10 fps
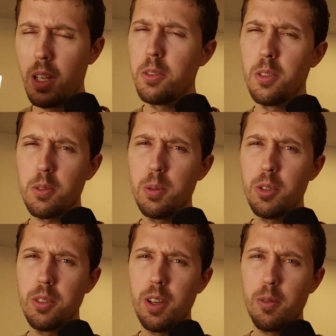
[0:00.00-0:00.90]
Taste
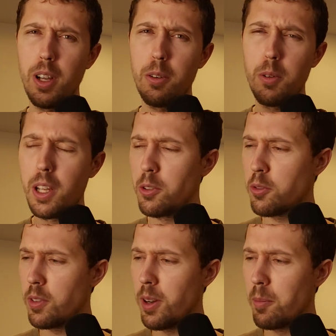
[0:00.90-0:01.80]
descriptions I've read
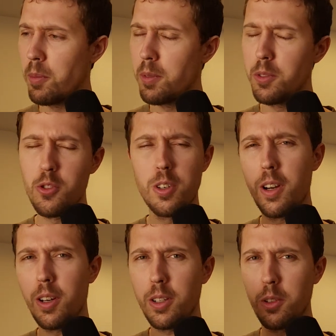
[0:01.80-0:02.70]
range from
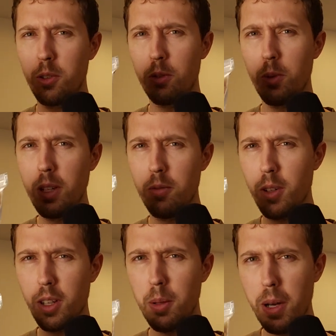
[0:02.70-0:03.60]
generic sweet
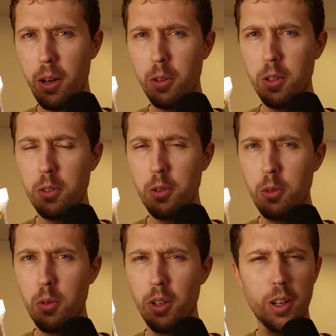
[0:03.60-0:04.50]
vanilla powder
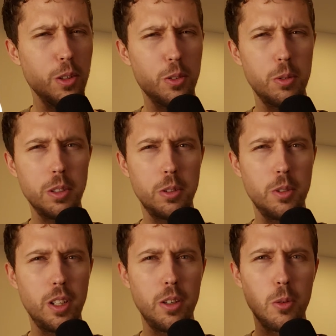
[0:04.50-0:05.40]
to also
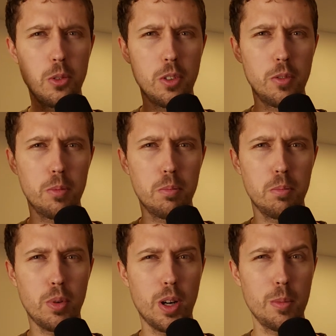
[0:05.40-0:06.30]
including notes of
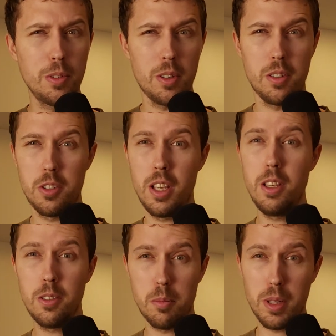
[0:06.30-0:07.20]
Parmesan
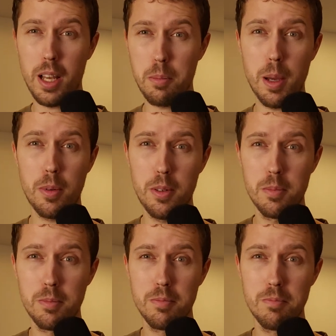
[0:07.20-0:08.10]
cheese and black
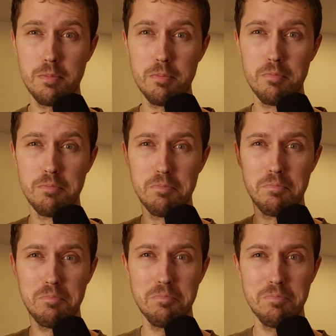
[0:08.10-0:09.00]
pepper.
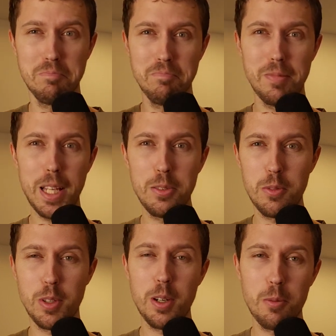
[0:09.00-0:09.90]
That
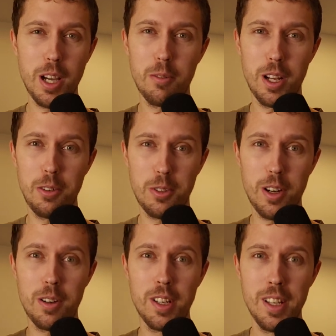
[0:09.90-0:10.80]
is a very wide range
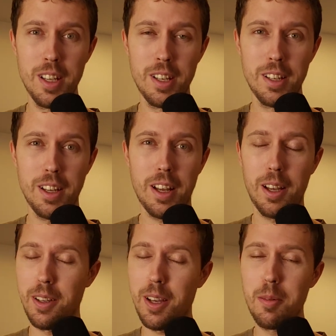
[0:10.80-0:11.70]
there.
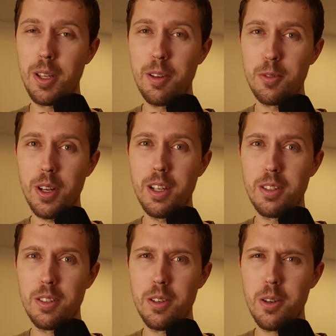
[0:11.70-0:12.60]
I've
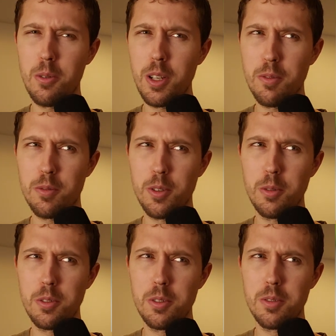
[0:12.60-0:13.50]
tried noni
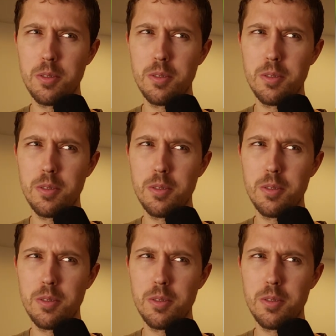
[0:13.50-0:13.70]
fruit,